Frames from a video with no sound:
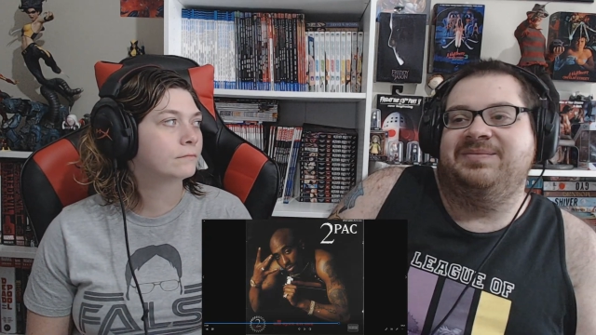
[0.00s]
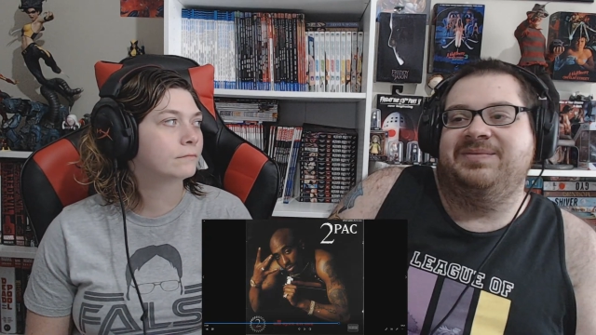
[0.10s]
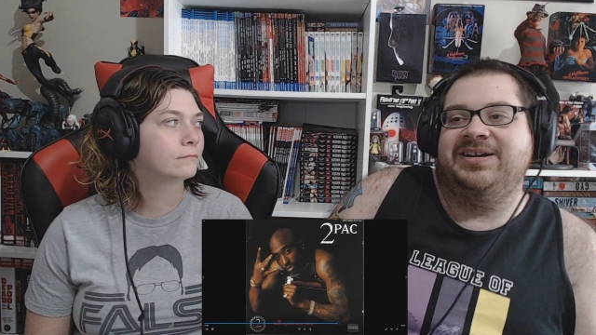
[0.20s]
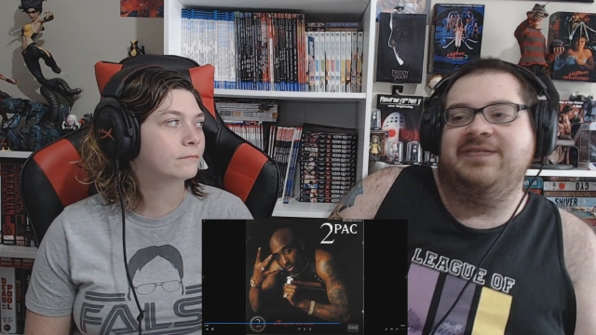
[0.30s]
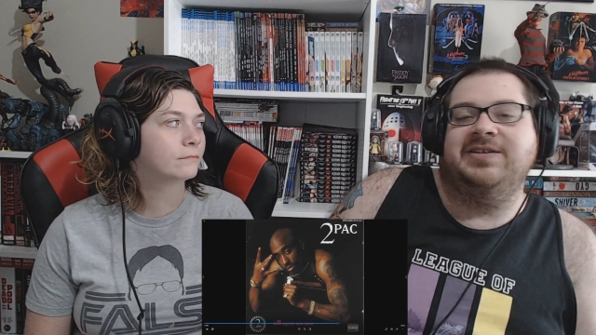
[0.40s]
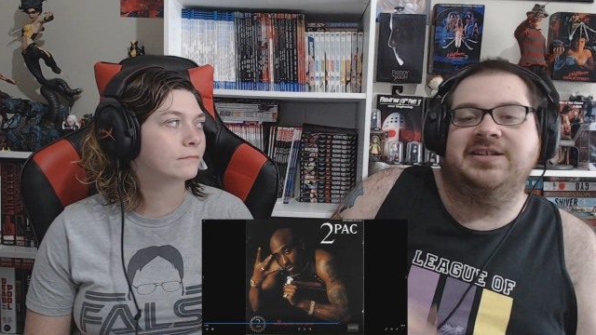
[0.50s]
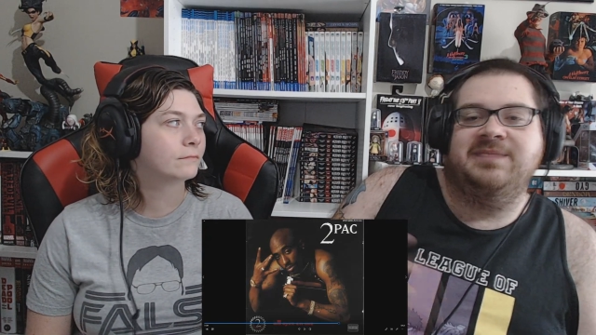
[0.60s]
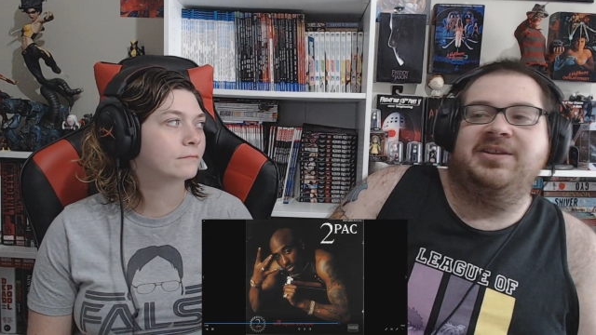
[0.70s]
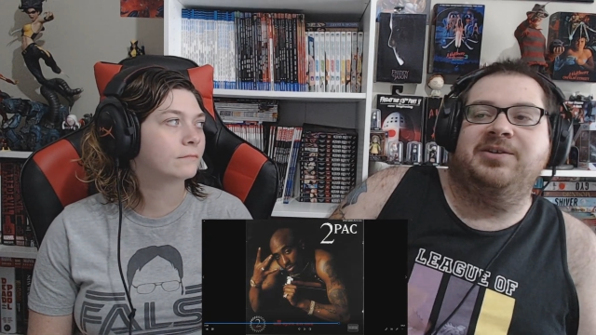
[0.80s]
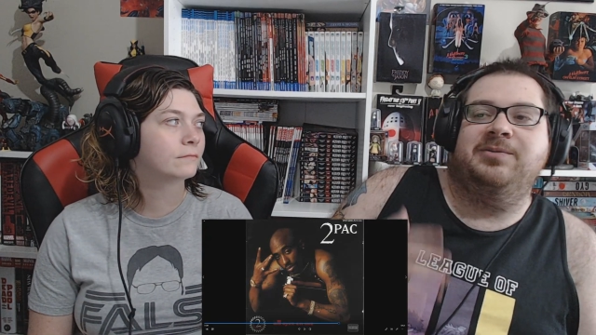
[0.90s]
Speaker 1: But give us some
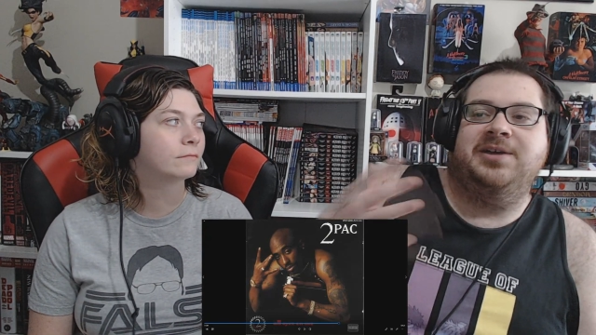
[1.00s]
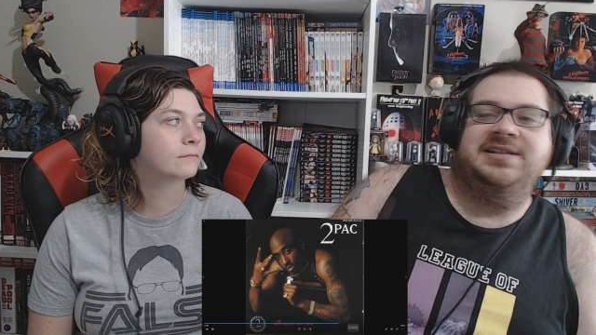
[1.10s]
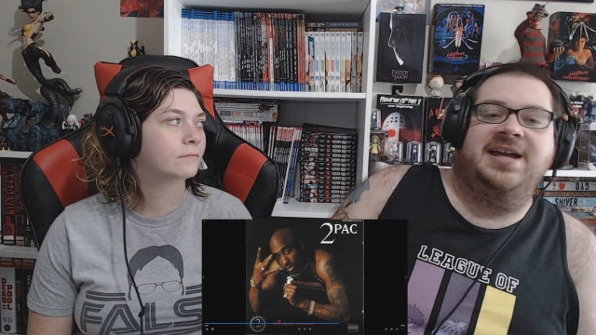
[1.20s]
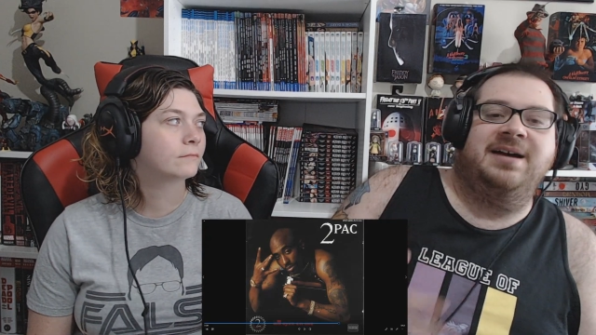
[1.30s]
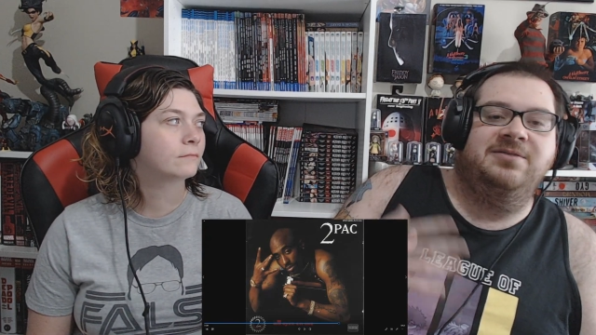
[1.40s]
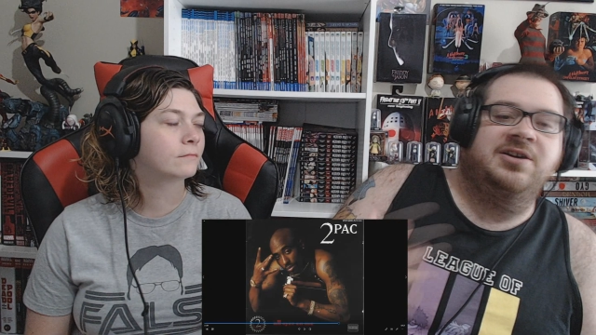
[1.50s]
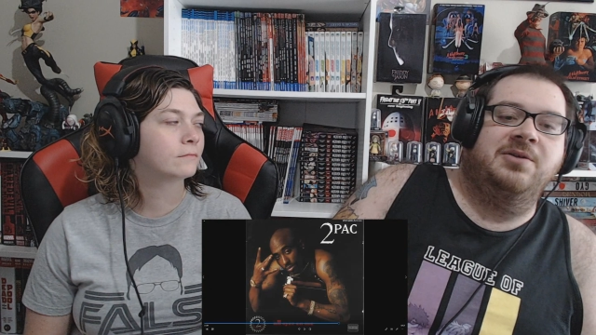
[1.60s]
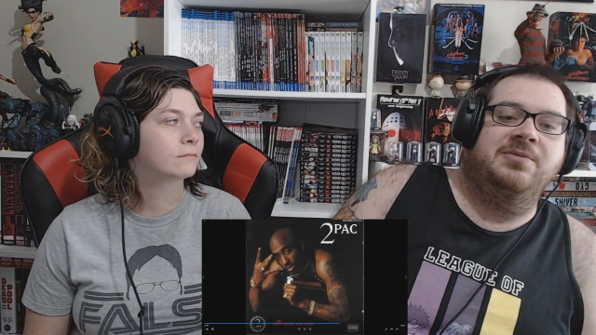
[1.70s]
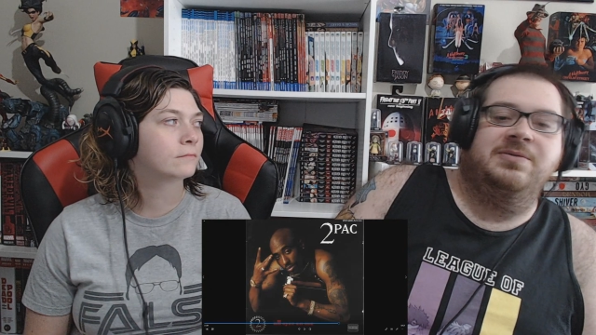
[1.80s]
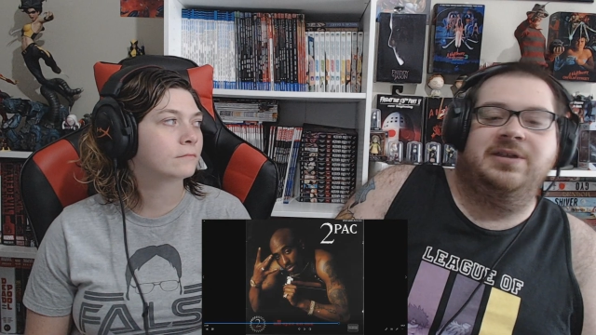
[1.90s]
other ones that you know
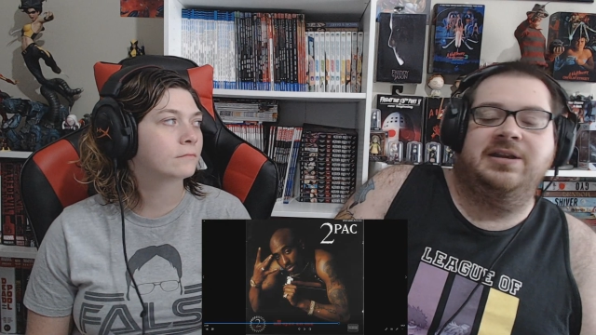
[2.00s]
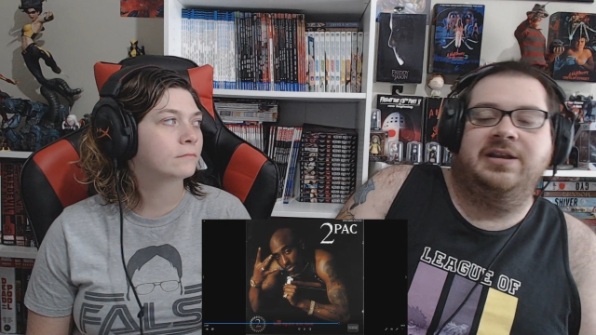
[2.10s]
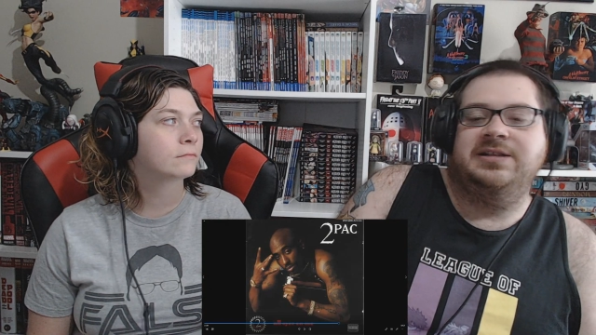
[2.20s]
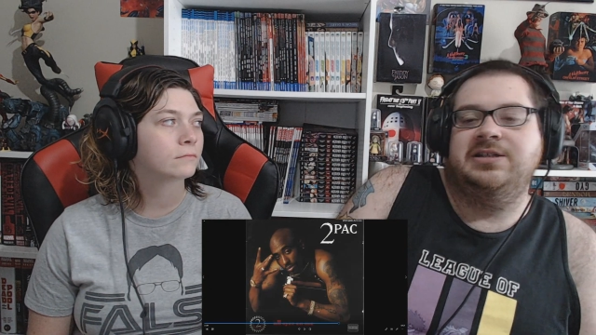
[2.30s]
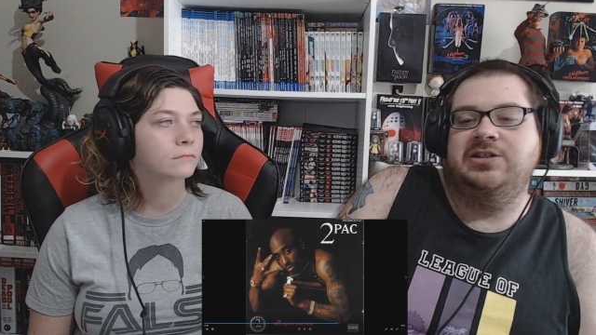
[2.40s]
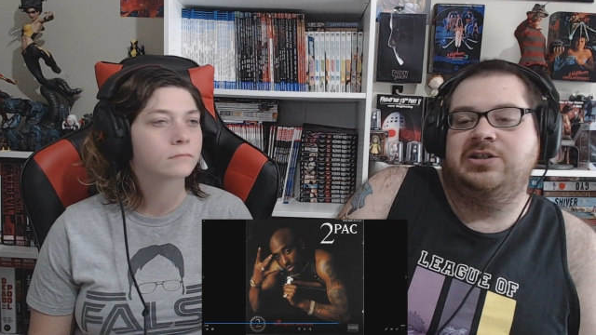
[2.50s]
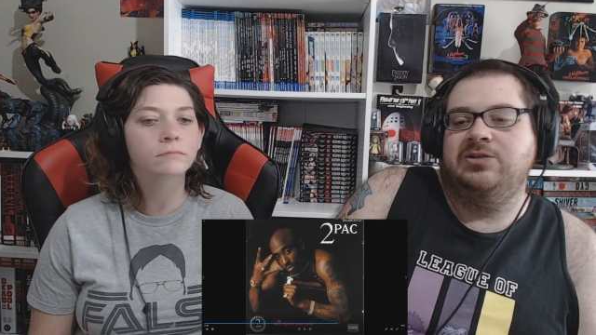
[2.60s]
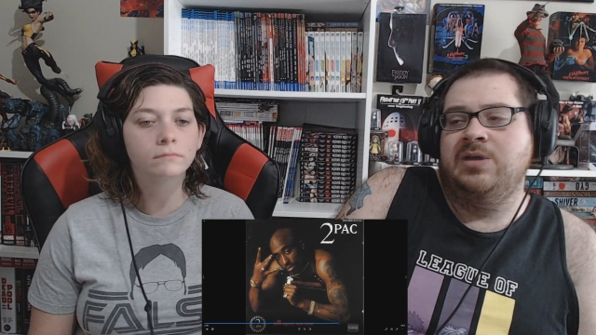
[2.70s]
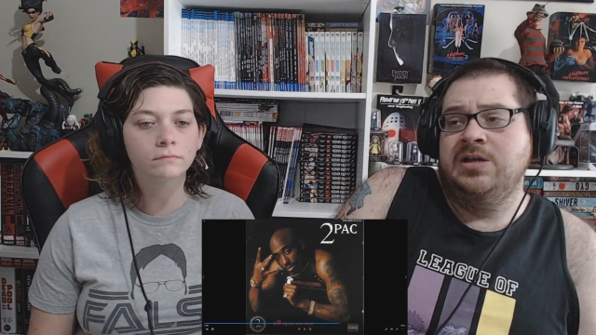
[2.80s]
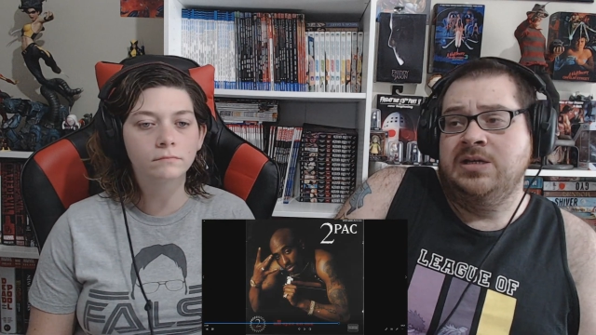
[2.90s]
we, we could listen
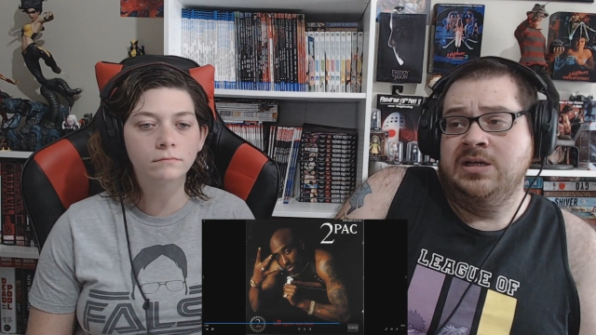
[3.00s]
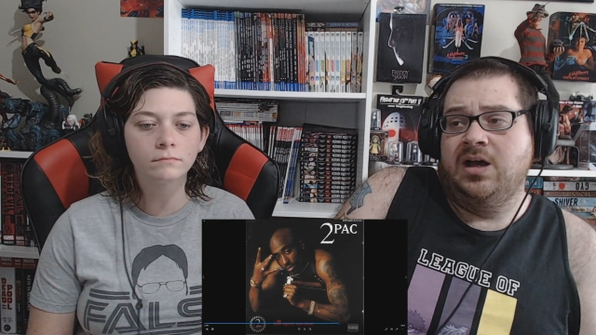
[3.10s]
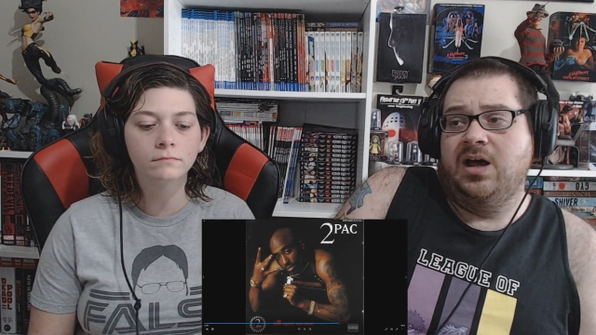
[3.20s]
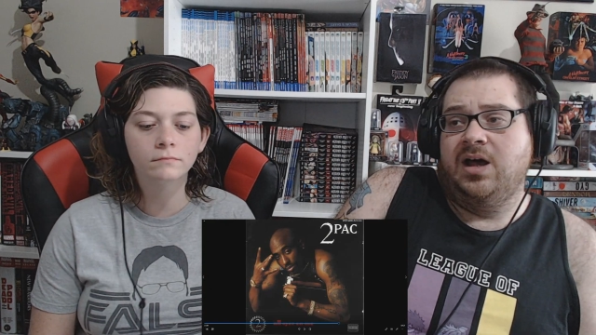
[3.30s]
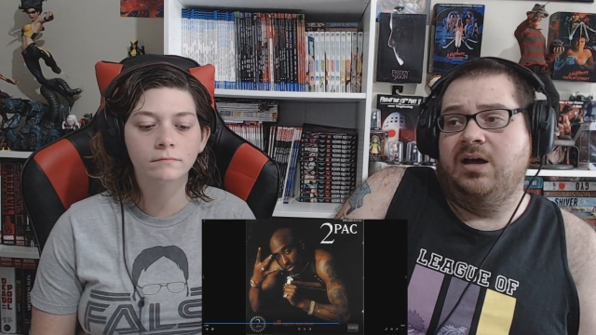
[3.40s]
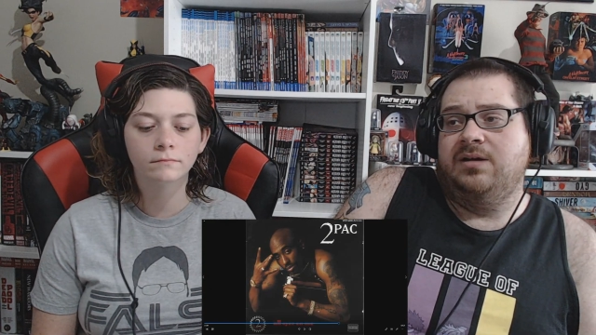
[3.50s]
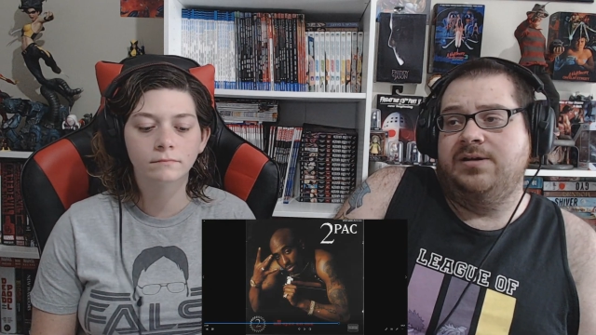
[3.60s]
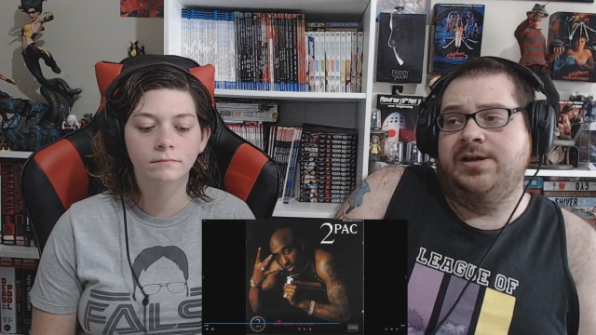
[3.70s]
to. Uh,